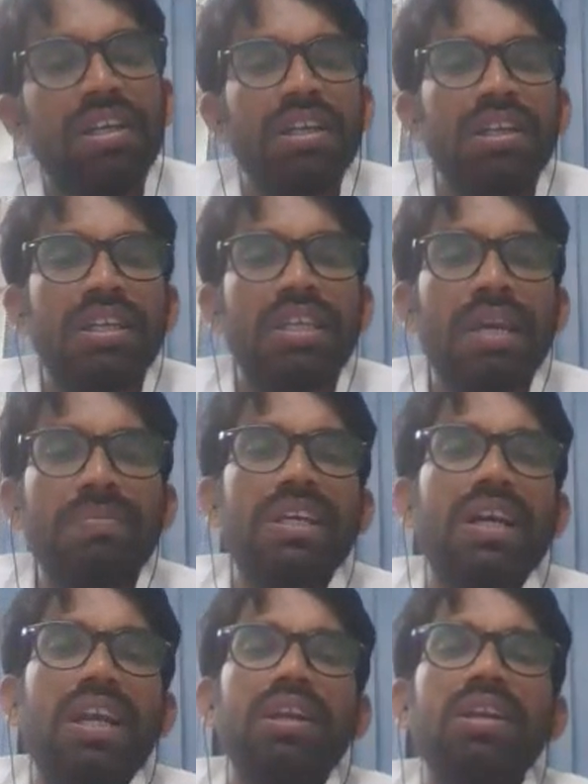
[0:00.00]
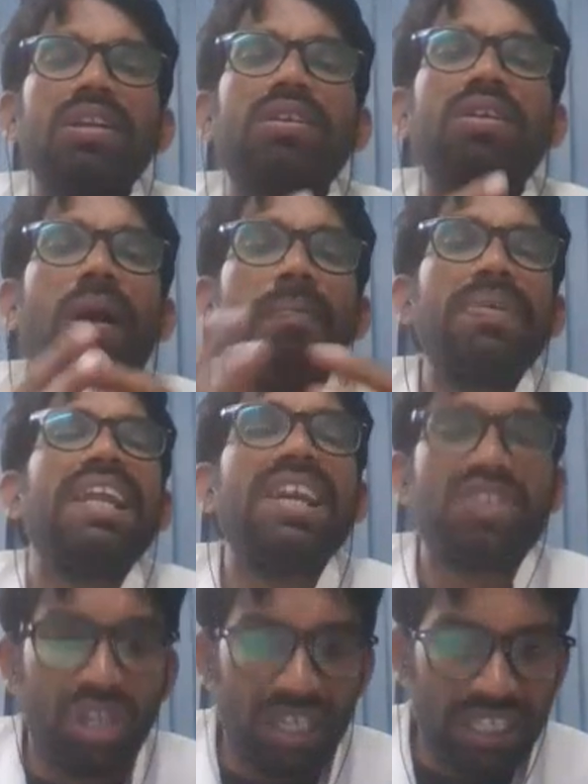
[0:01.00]
chemical
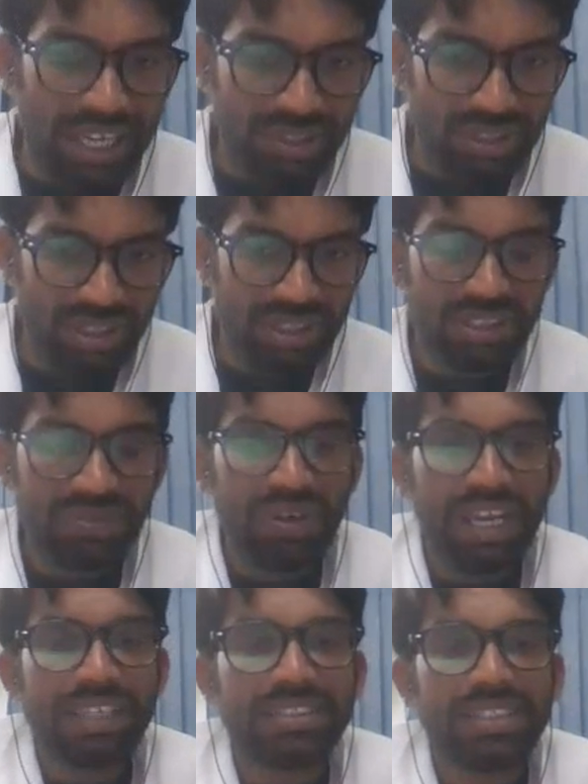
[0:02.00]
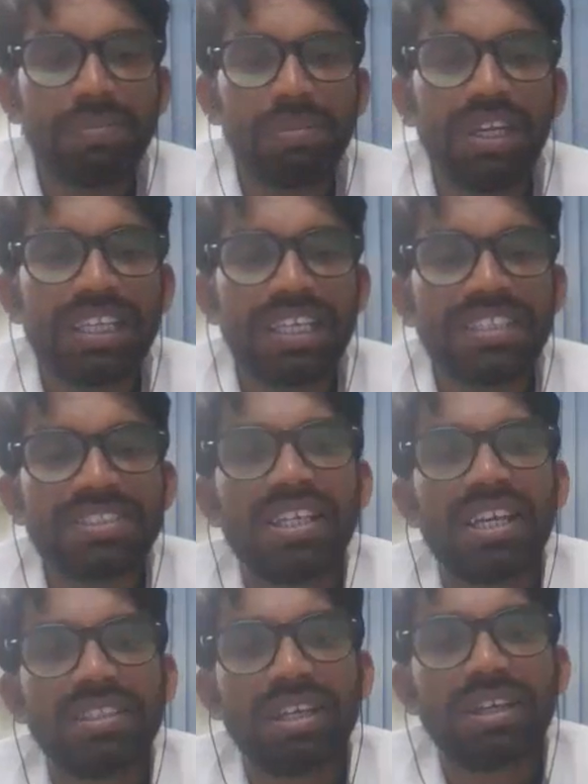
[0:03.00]
combination reaction. For example, you can see
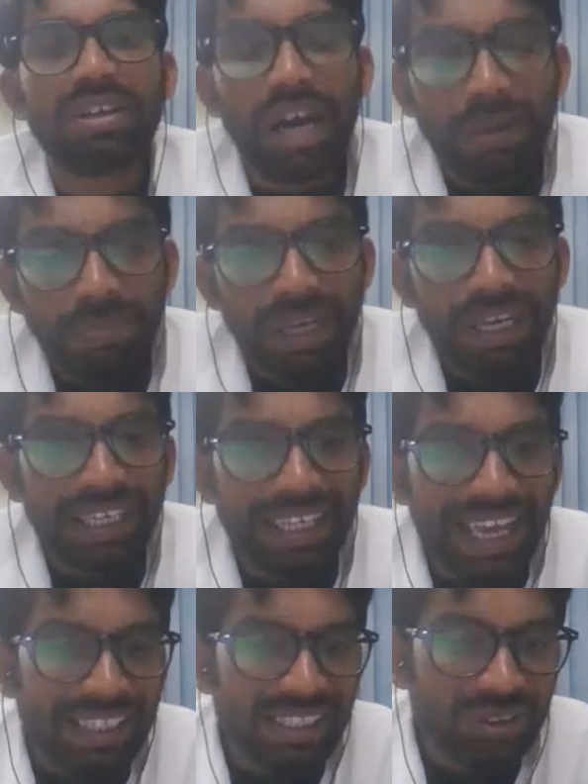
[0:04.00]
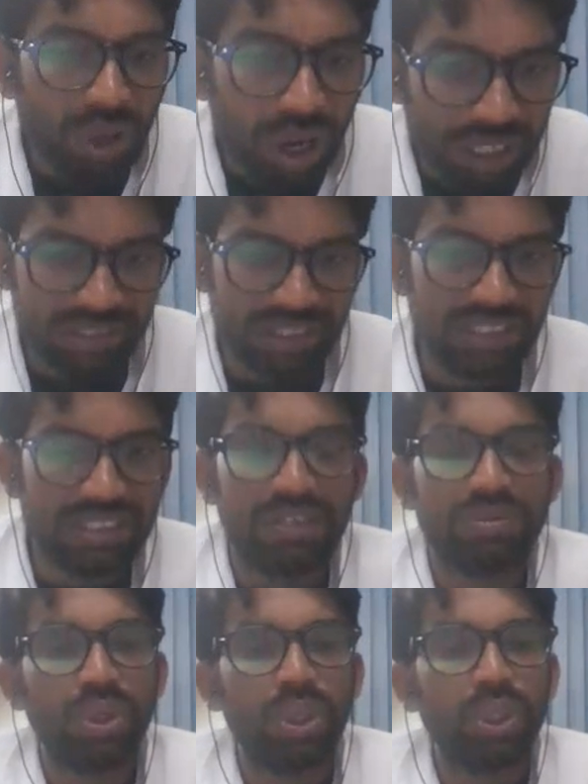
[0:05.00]
here the carbon react with oxygen
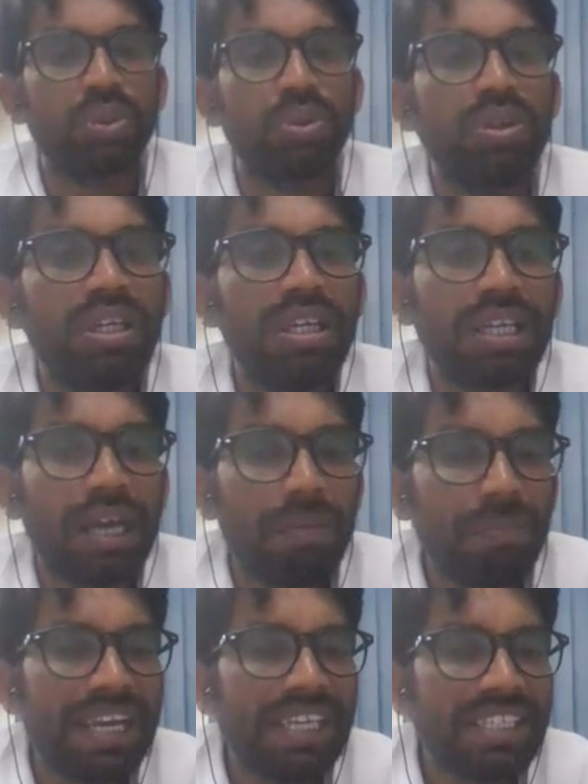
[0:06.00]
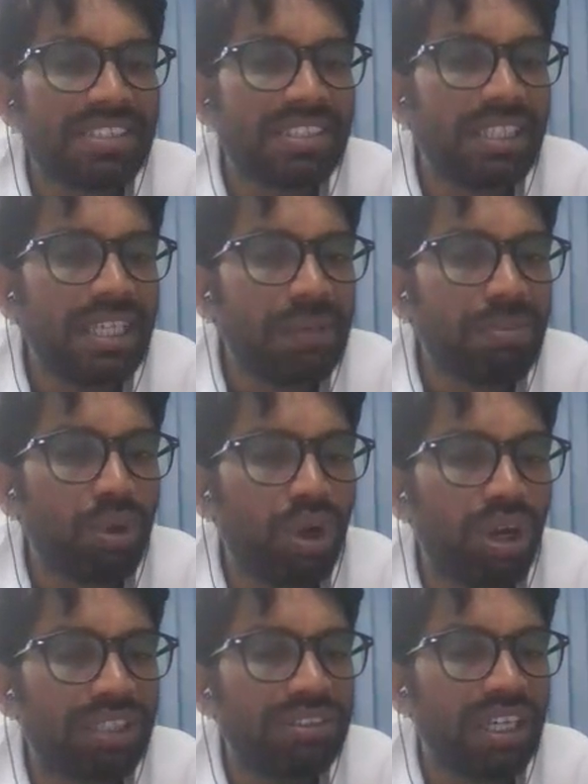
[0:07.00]
O2 combine a single
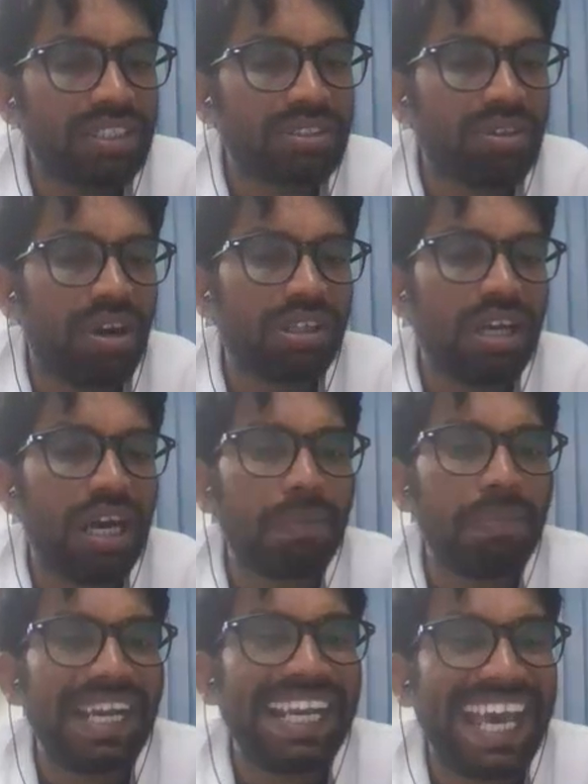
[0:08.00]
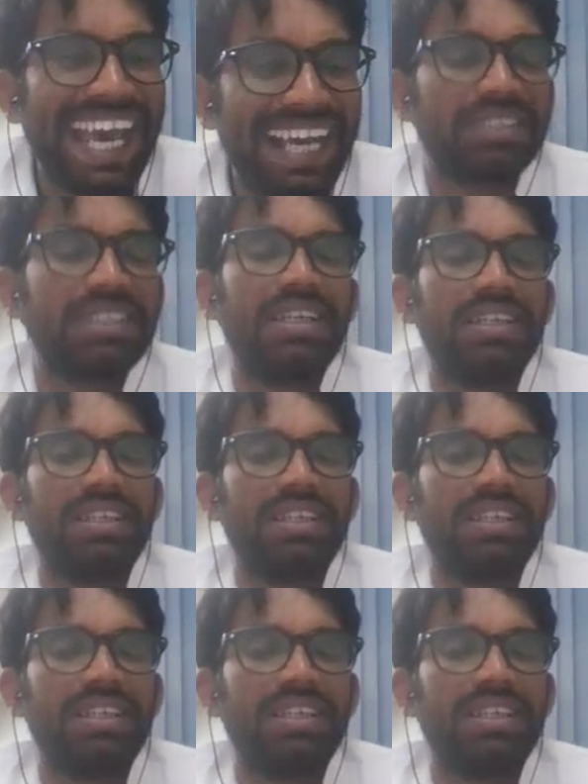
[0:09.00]
product, that is called carbon dioxide.